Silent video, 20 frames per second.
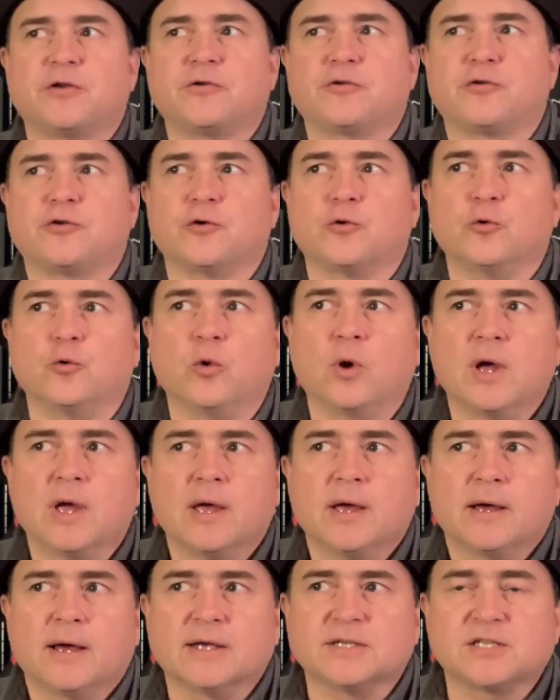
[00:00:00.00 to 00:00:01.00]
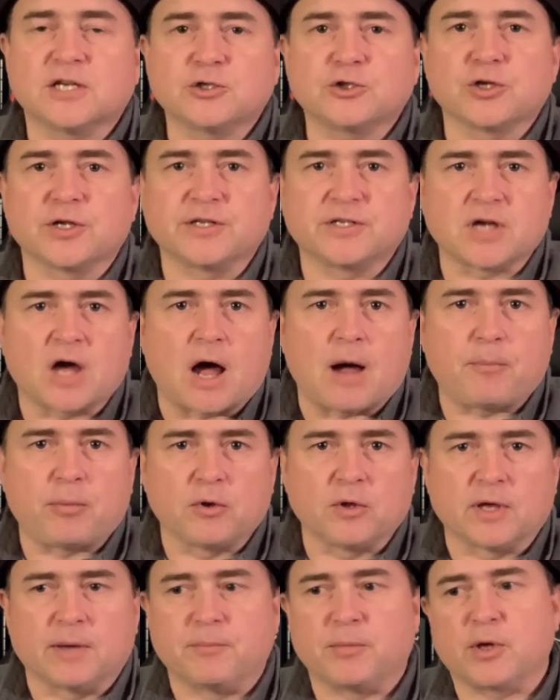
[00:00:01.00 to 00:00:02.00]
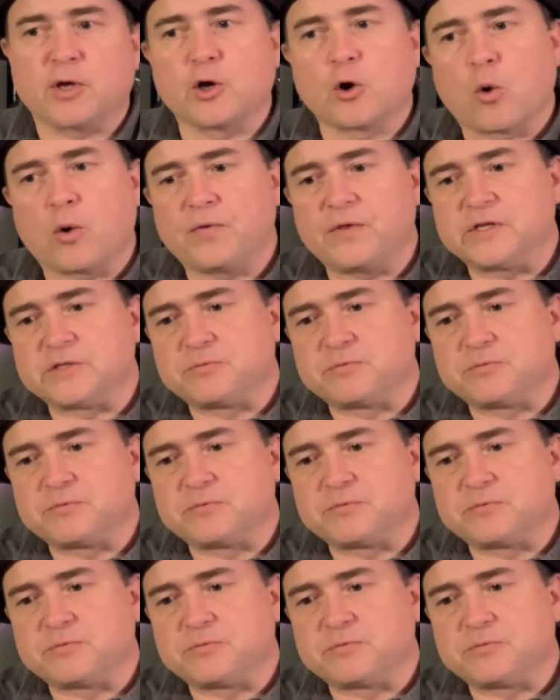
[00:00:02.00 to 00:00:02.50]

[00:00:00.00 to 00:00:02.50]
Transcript: to essentially topple him, but you go on these